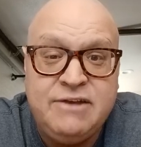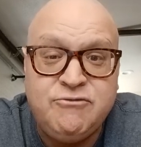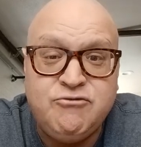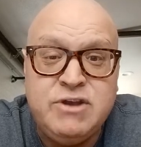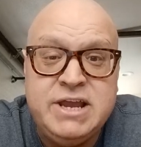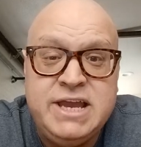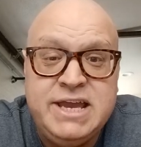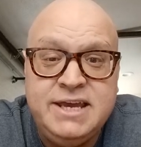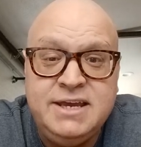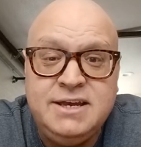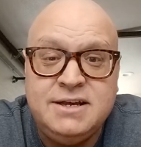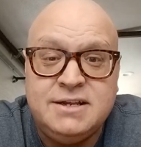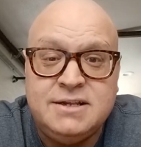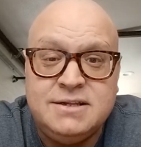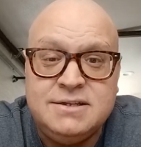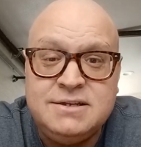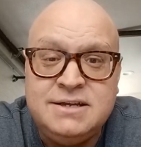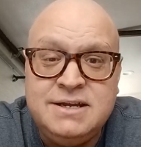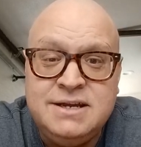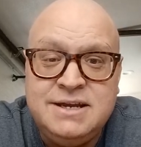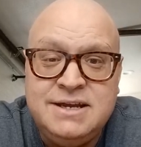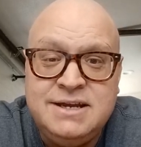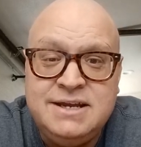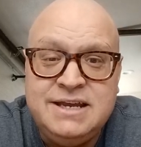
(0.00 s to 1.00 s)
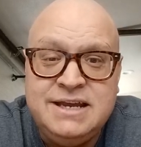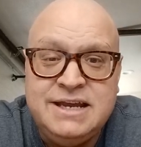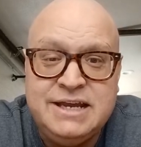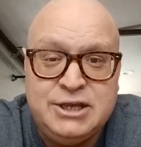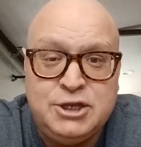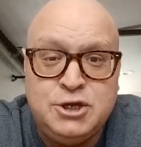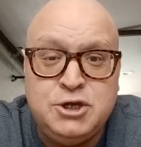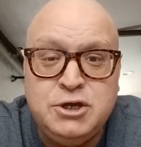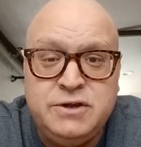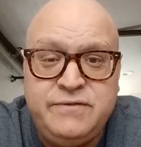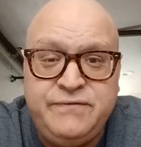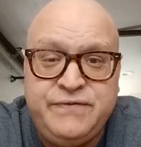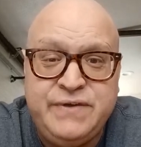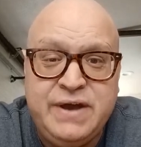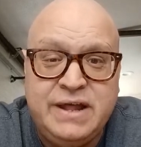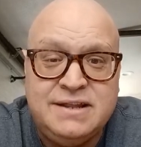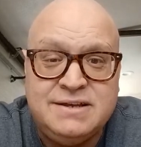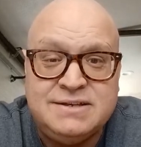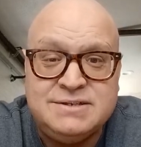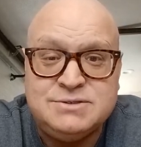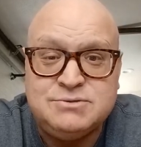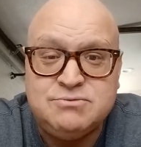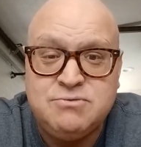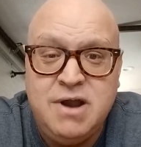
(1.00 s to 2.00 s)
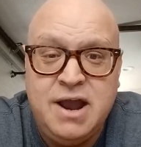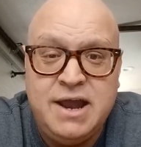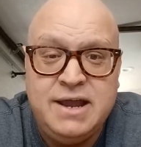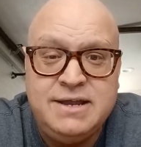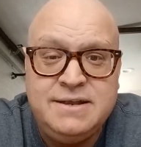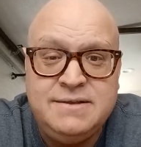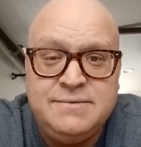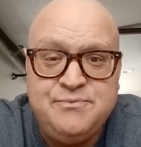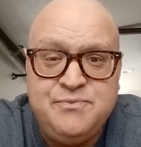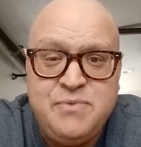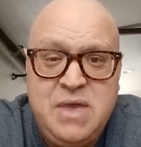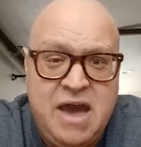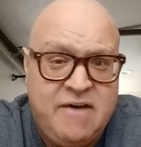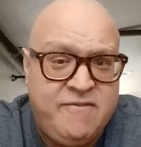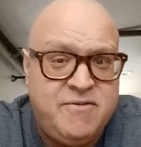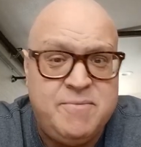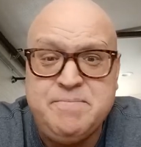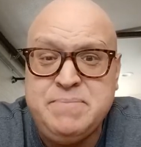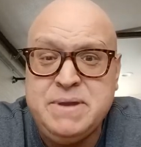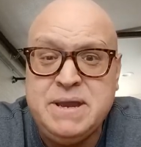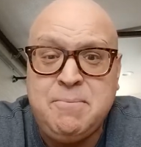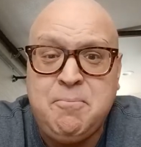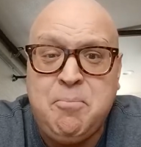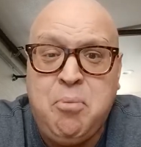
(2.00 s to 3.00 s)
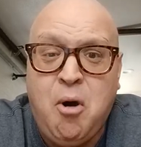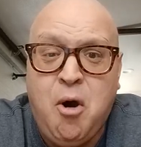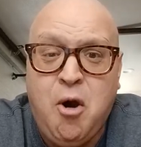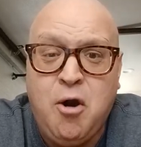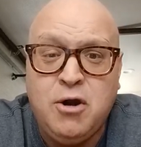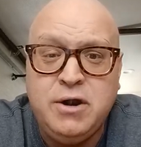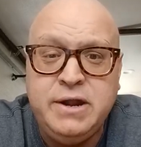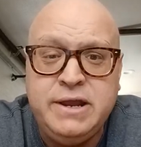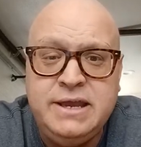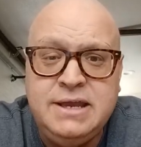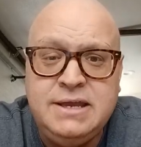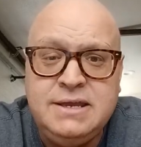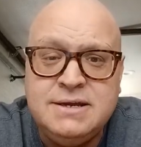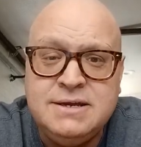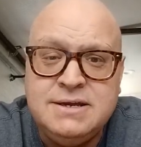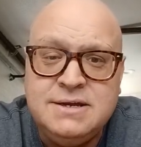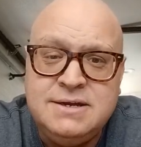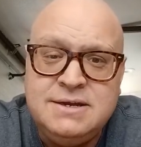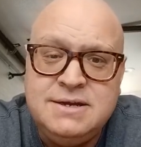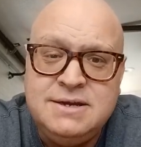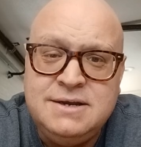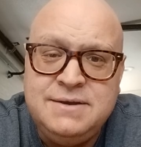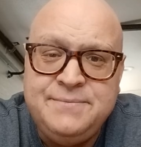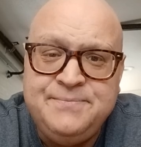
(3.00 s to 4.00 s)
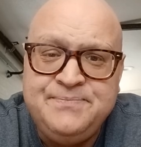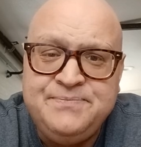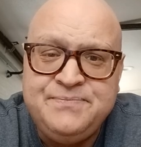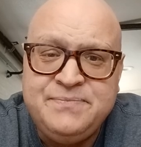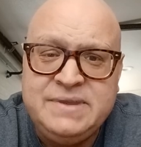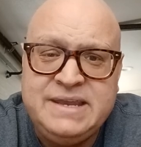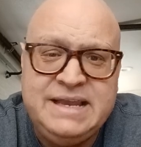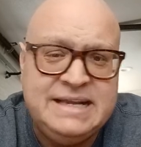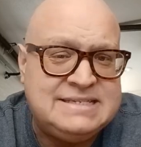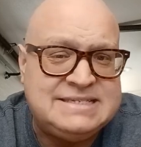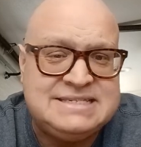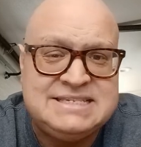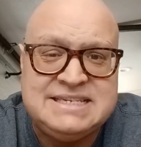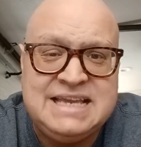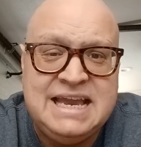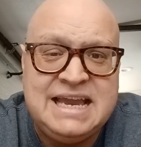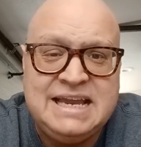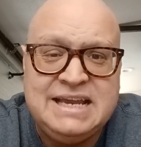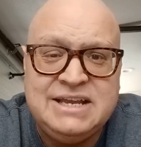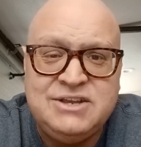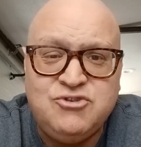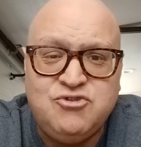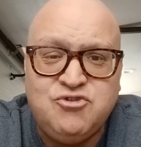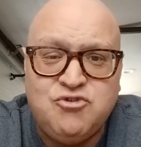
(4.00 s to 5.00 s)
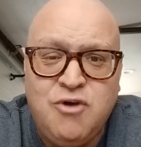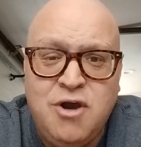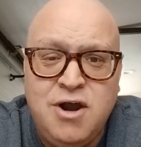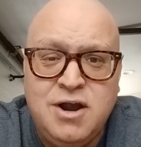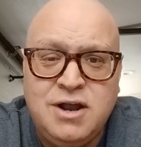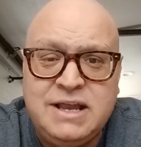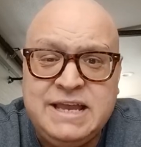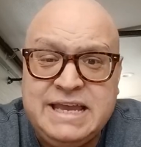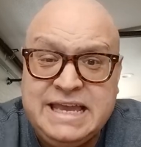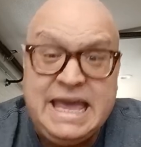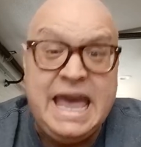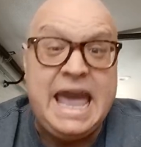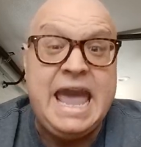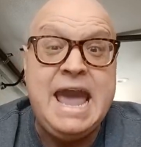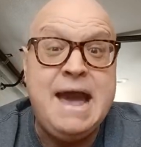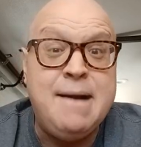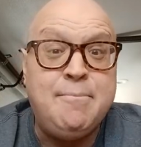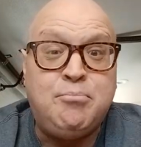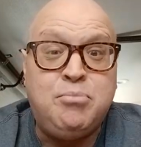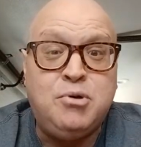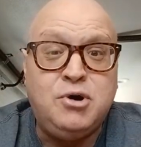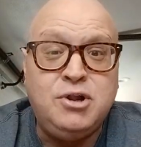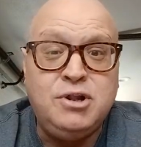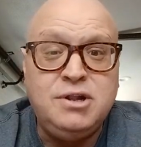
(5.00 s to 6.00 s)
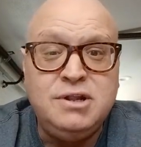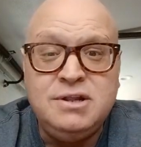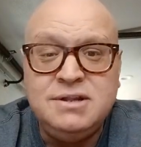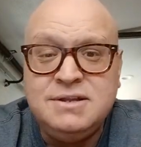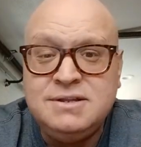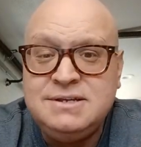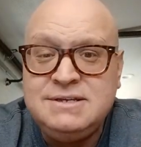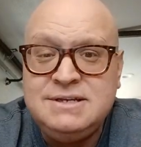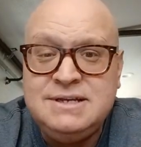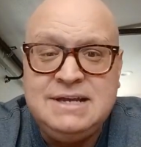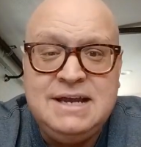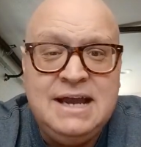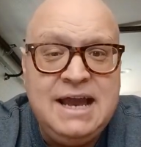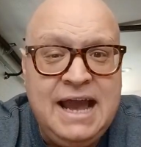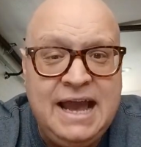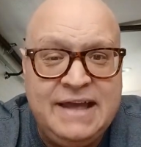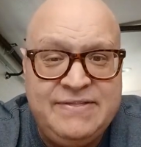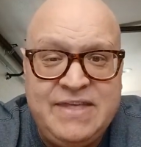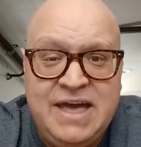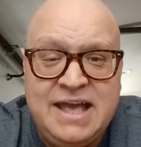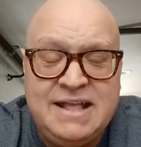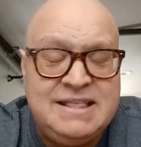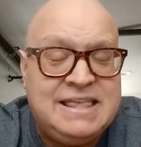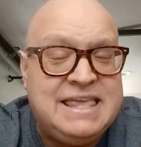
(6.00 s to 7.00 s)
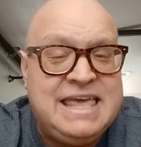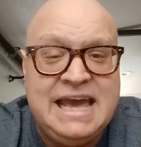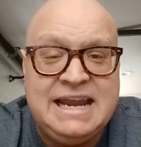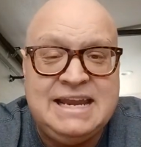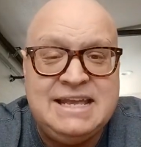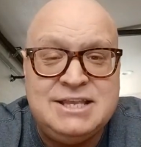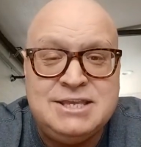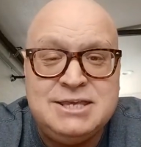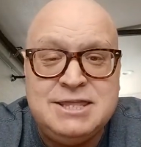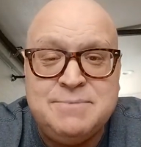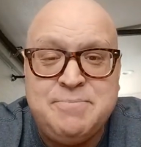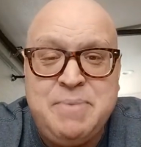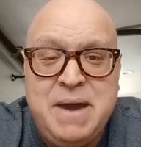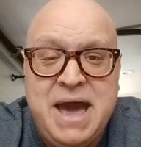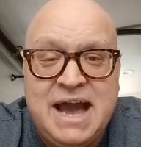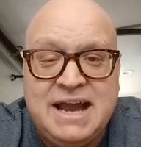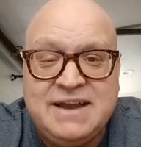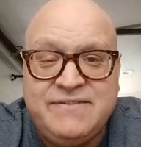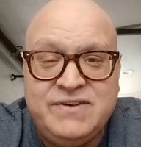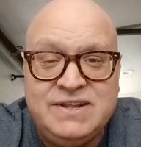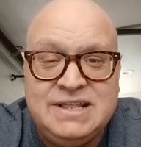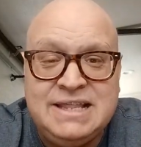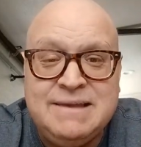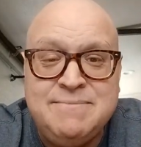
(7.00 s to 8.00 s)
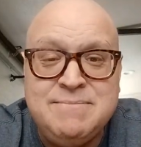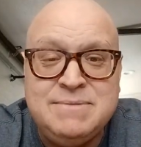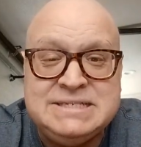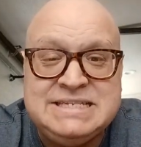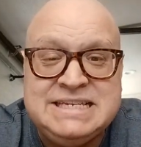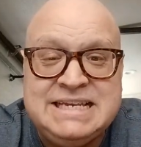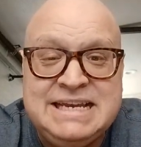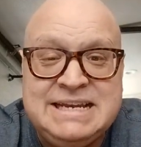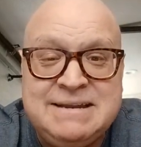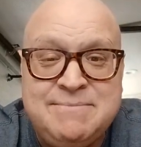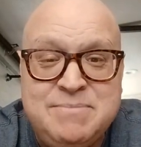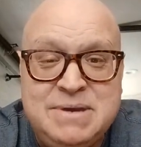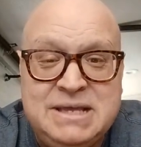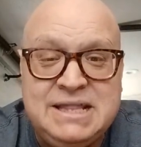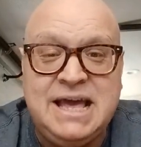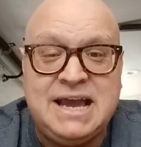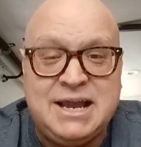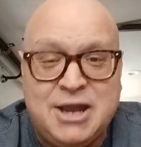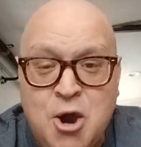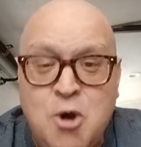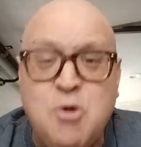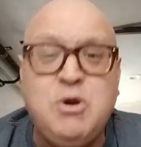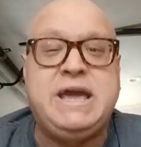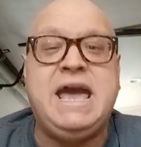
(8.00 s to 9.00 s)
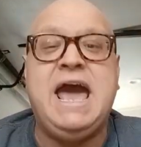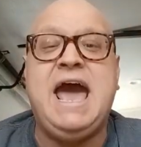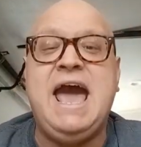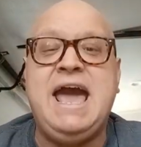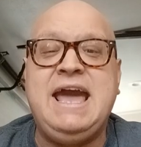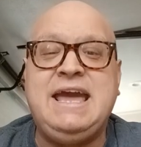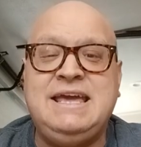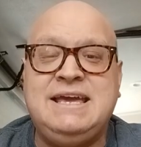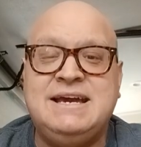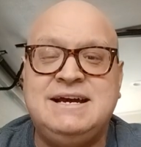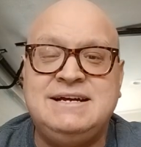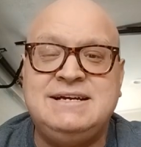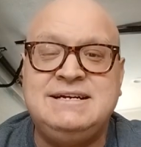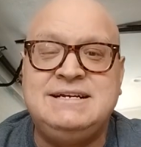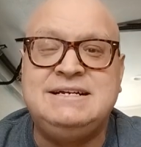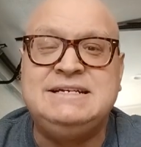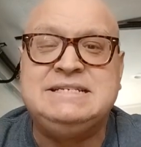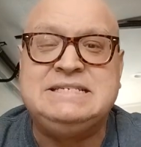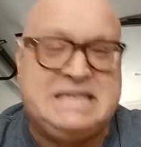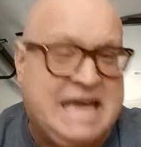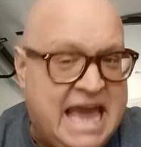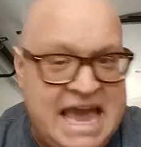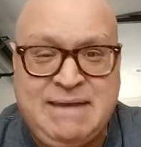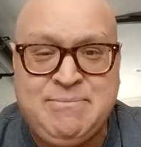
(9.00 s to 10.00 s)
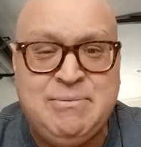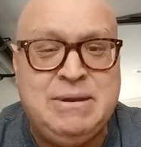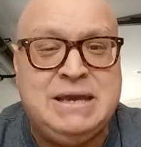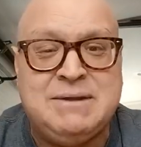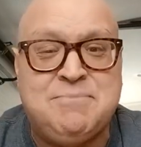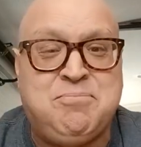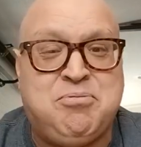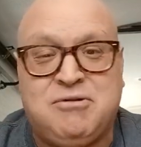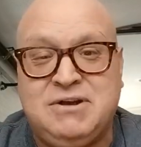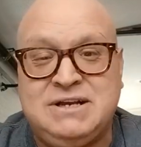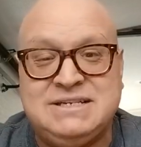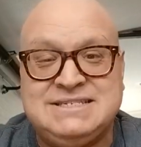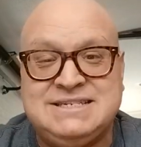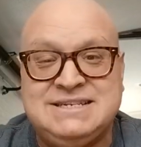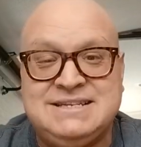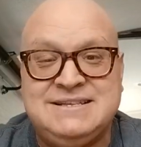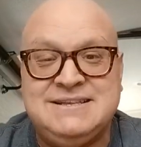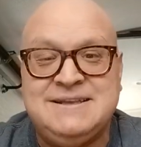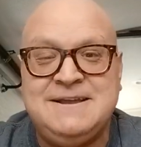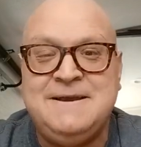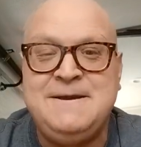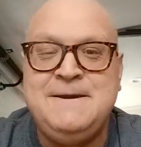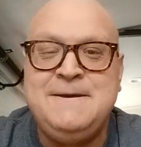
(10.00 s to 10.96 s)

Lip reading: Hill in Goodfellas, right? Have a big party, get stinking drunk, gamble, and then get into the back of a limousine and be like, okay, take me to prison.